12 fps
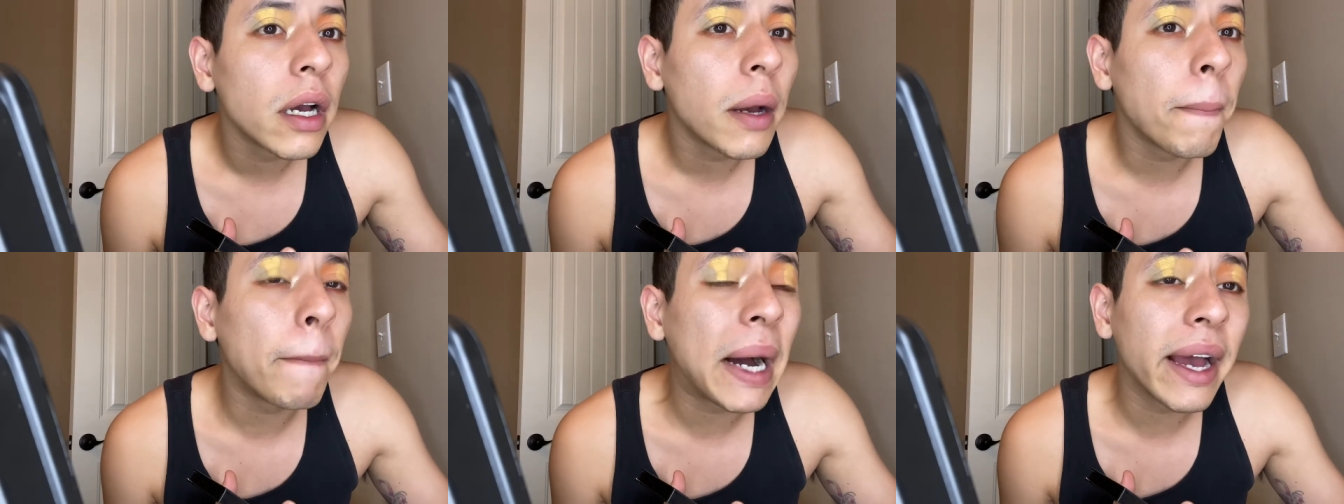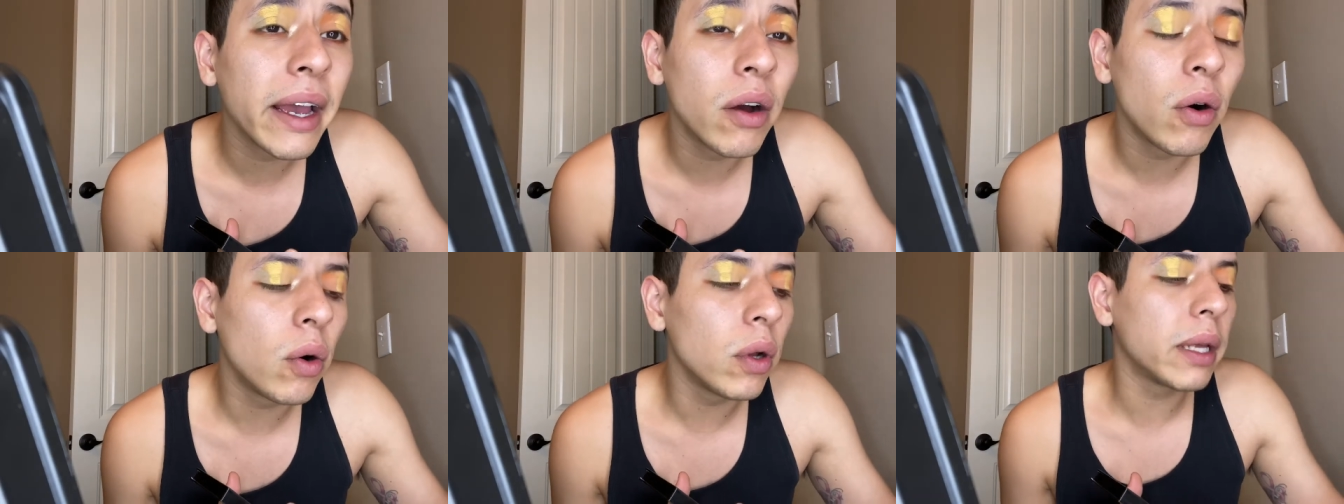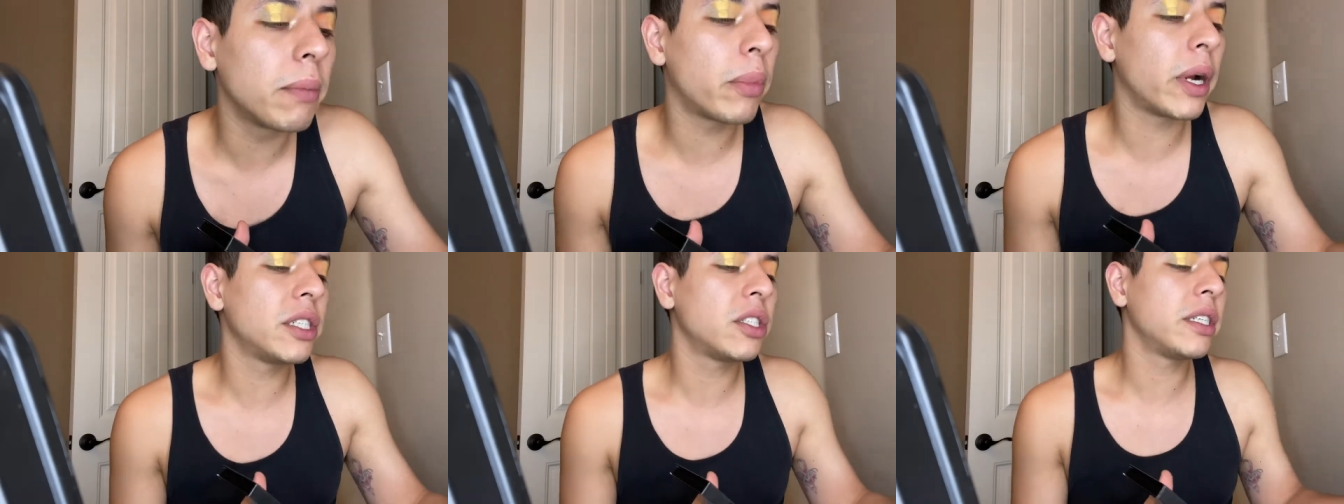My whole
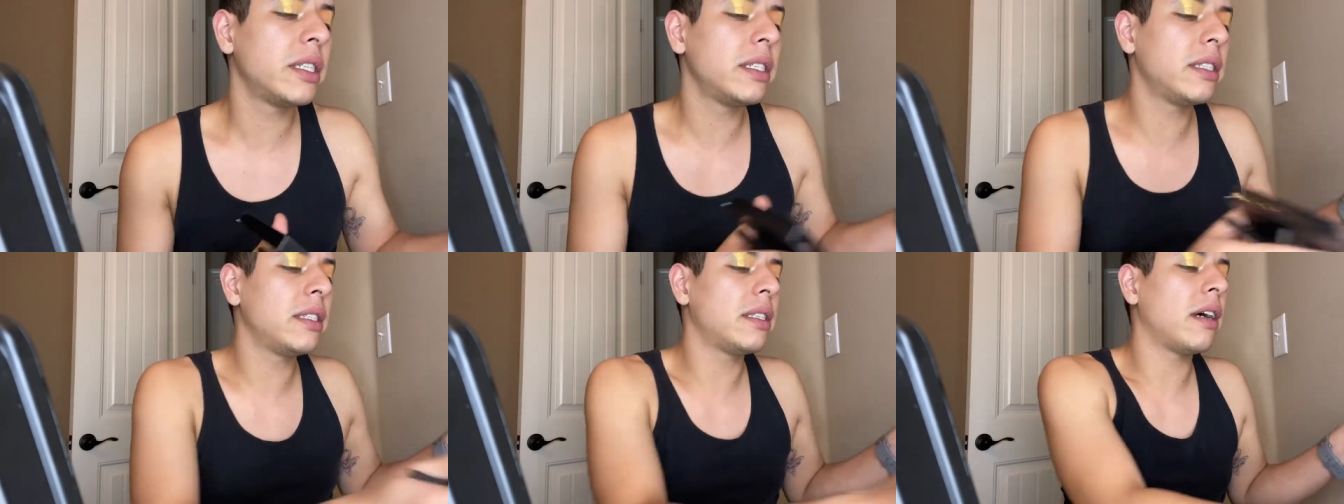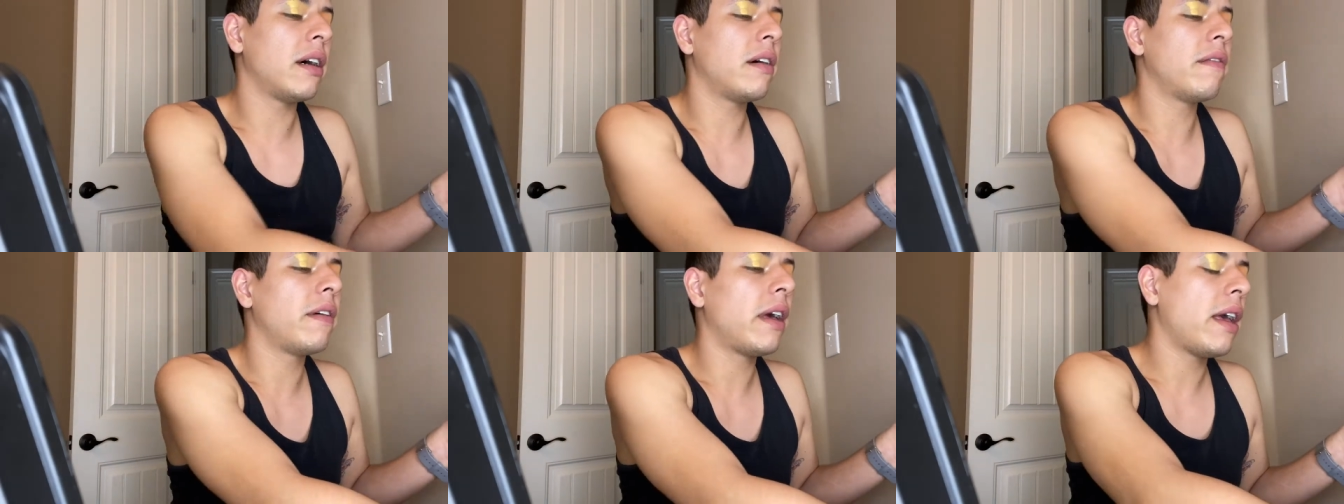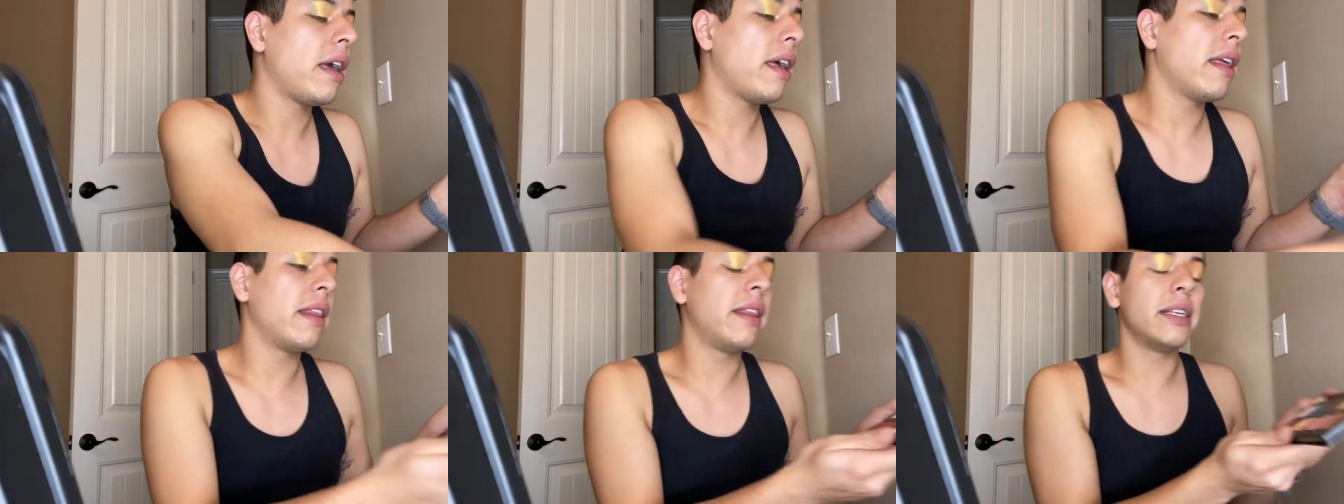impressions of
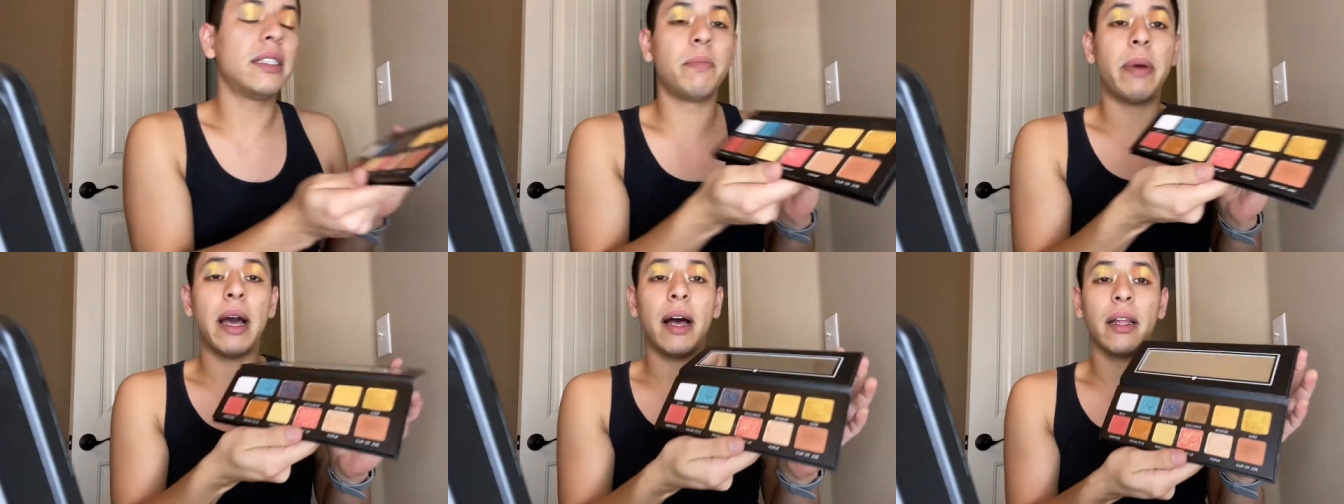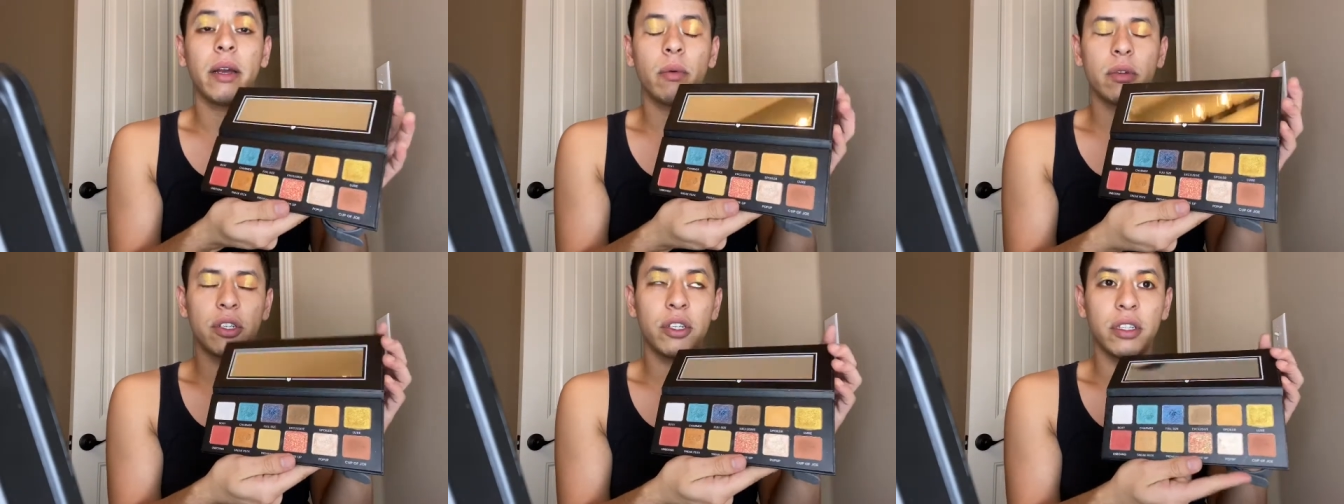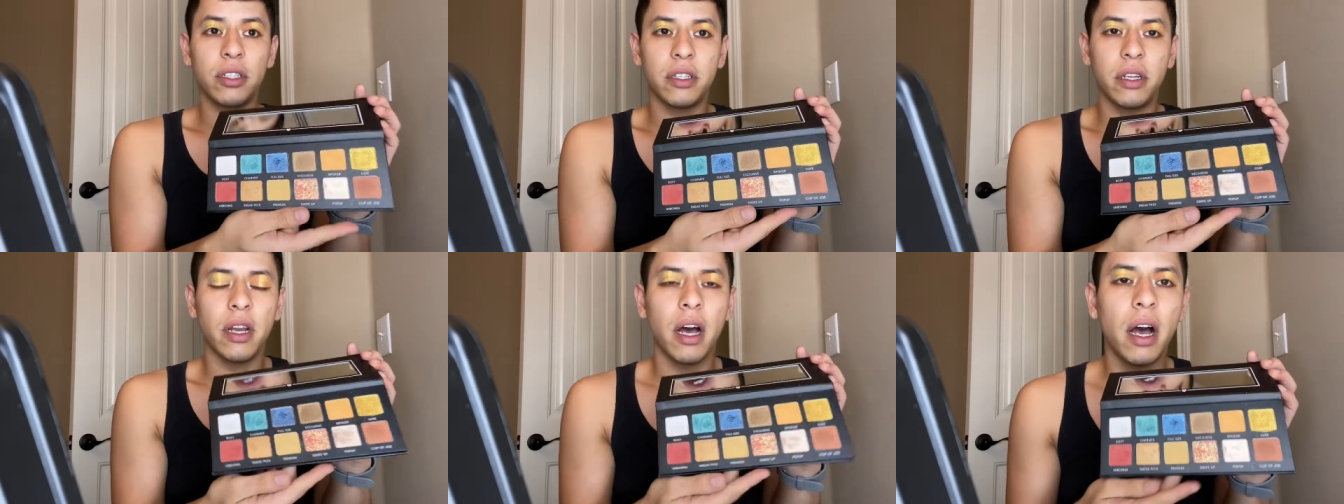this palette was just
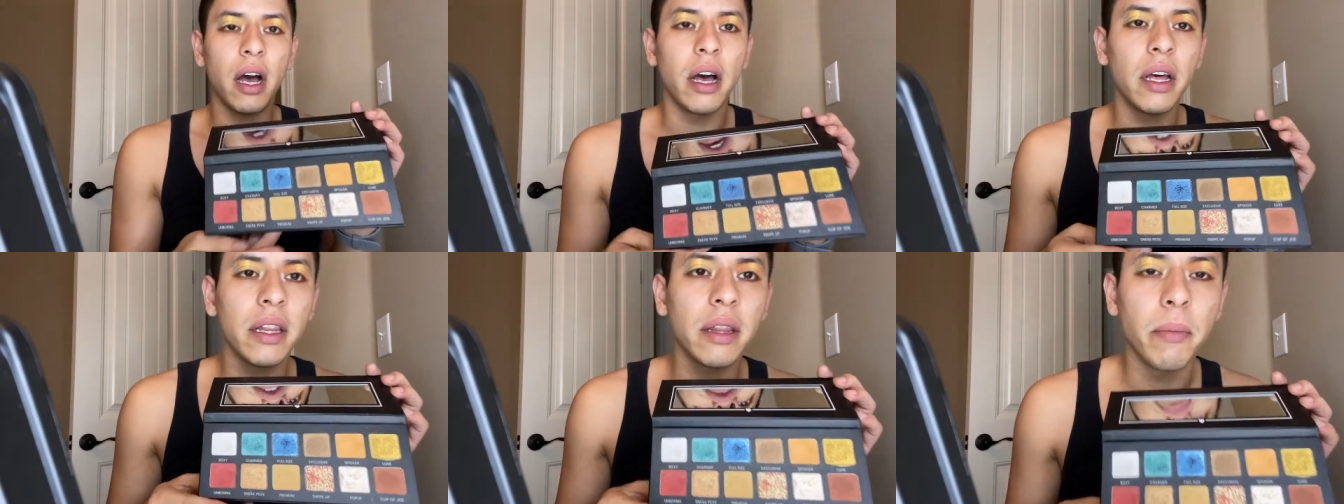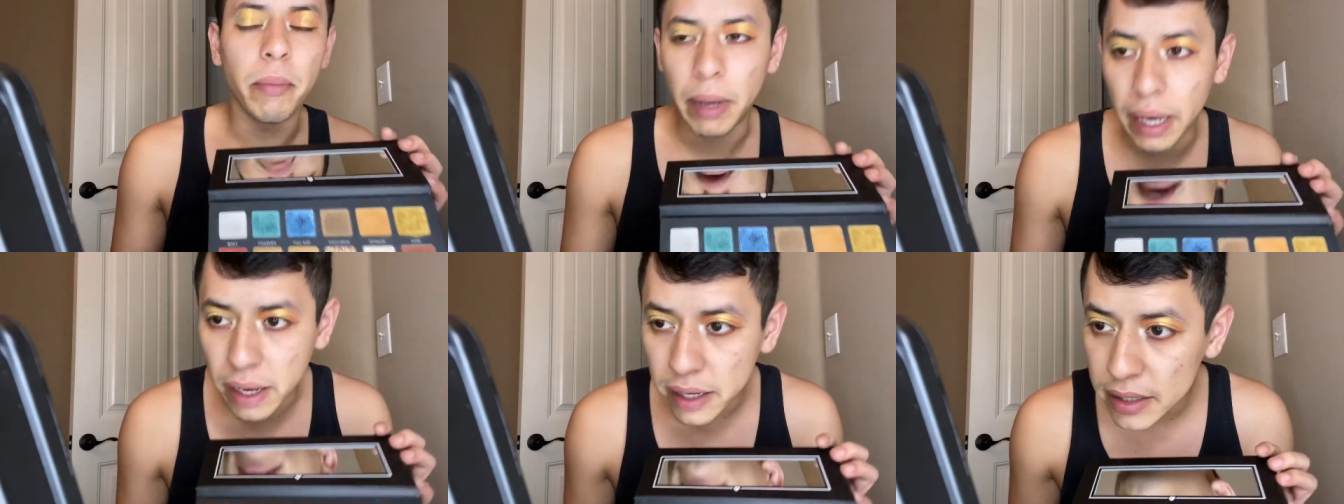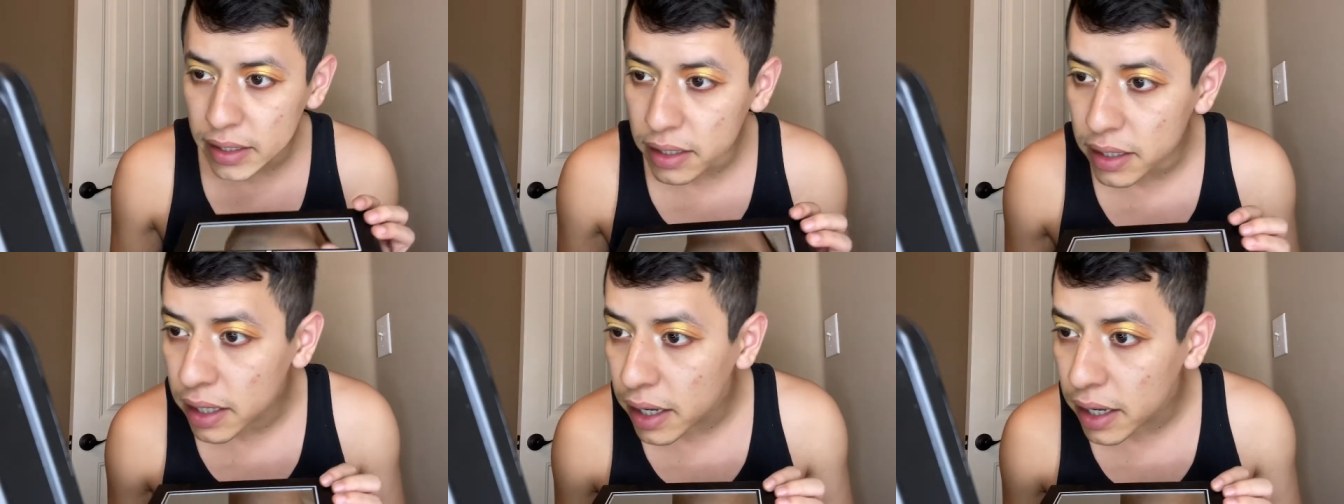not the best.